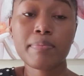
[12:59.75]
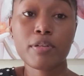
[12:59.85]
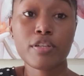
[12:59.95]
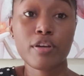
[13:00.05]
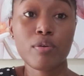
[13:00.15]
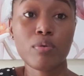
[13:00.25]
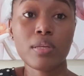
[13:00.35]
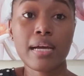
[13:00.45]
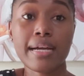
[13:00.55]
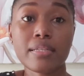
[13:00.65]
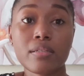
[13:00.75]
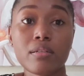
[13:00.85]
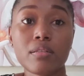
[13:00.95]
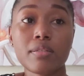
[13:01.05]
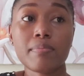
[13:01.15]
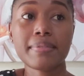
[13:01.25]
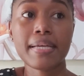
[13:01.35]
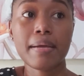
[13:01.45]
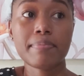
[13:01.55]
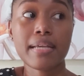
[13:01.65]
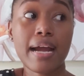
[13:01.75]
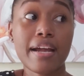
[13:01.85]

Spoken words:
but her older articles sometimes